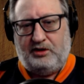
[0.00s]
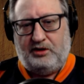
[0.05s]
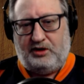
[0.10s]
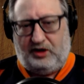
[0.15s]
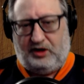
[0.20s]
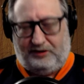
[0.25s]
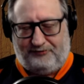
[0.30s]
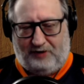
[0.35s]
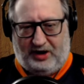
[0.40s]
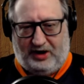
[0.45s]

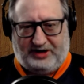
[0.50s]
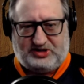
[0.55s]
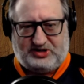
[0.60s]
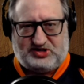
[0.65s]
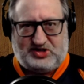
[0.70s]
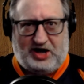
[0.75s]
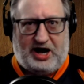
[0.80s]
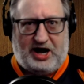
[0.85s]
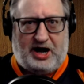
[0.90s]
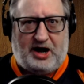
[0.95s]
if I
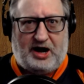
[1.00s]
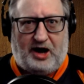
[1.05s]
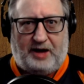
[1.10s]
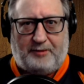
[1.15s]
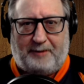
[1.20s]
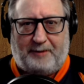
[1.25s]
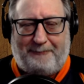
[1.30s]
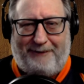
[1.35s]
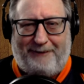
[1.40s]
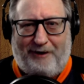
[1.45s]
say I'm
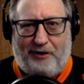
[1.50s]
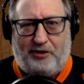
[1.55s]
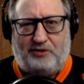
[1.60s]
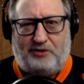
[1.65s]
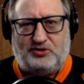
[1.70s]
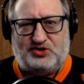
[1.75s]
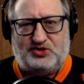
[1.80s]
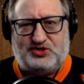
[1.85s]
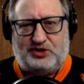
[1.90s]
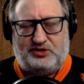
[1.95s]

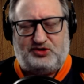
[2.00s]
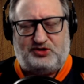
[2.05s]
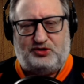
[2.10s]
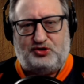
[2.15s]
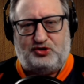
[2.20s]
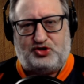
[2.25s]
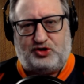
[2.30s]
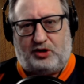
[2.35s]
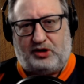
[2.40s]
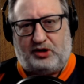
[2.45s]
opposed to
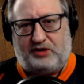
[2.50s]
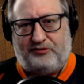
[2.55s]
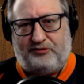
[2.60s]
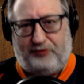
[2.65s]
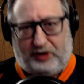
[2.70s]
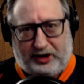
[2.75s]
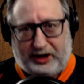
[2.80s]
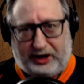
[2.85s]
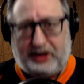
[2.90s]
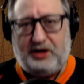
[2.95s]
shark
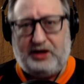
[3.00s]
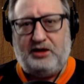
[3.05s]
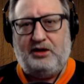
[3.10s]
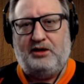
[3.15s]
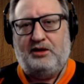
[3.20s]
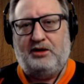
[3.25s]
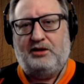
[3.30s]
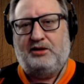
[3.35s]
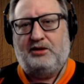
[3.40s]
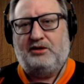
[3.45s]
finning,
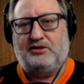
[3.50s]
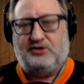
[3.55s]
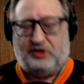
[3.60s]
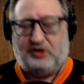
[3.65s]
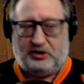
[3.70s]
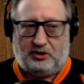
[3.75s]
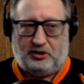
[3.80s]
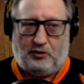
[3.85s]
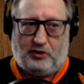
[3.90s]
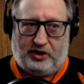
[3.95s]
you
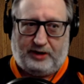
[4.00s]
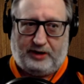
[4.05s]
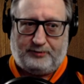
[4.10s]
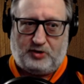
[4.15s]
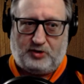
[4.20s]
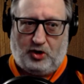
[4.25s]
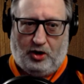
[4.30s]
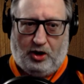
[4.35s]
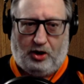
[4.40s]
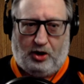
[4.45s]
know what I'm
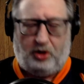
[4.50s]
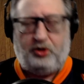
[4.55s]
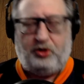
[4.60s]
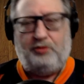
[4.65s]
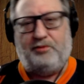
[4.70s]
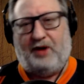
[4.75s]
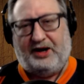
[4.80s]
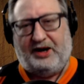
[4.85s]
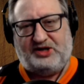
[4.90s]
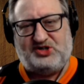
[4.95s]
called
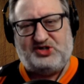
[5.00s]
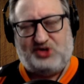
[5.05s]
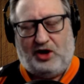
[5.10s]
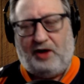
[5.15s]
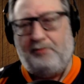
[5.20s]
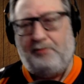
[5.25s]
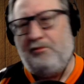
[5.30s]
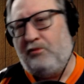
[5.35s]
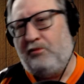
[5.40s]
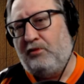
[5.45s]
by
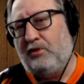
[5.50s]
some?